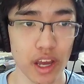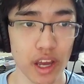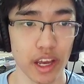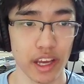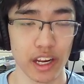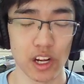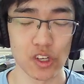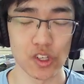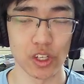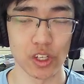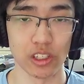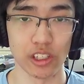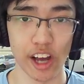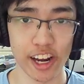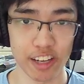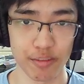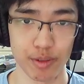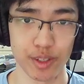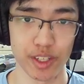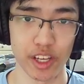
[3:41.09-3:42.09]
It has a
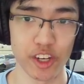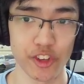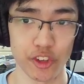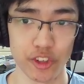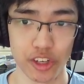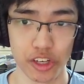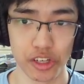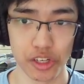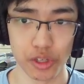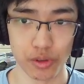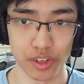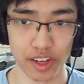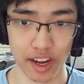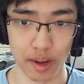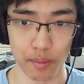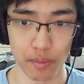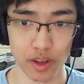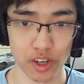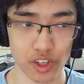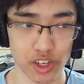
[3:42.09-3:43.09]
lot of potential to do
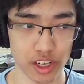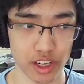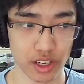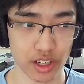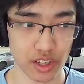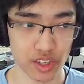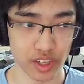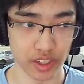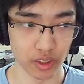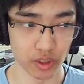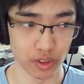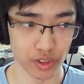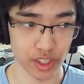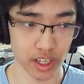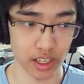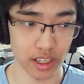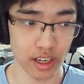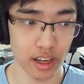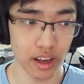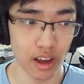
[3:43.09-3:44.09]
damage in a single
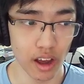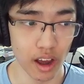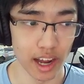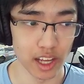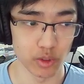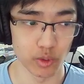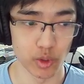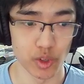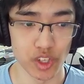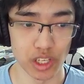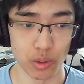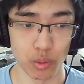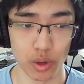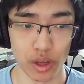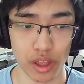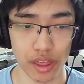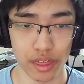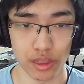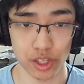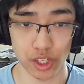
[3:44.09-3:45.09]
turn, as we see
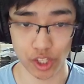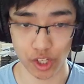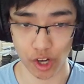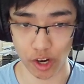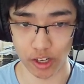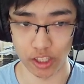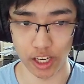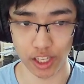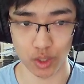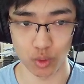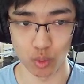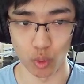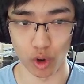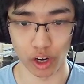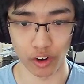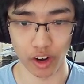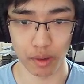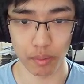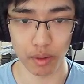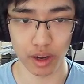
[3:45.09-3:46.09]
with Starter Deck War
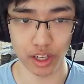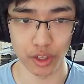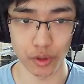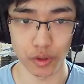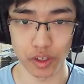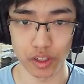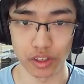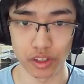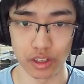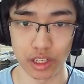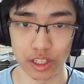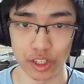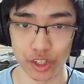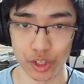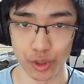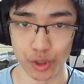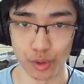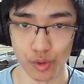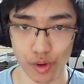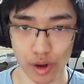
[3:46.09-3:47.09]
Greymon, who can
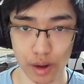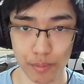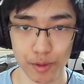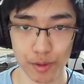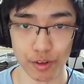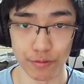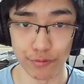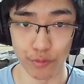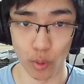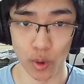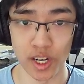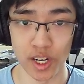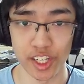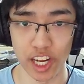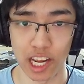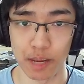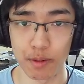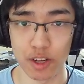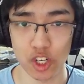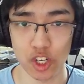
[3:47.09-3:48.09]
do up to 4
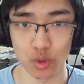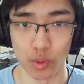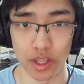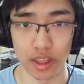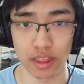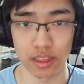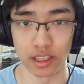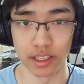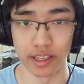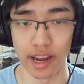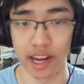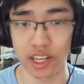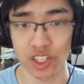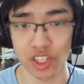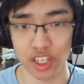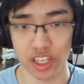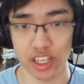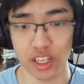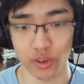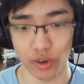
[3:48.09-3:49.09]
damage with the
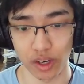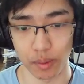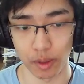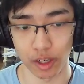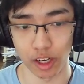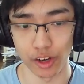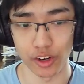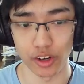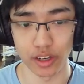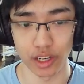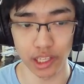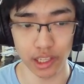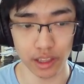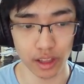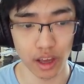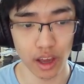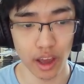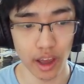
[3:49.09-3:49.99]
ST Greymon underneath,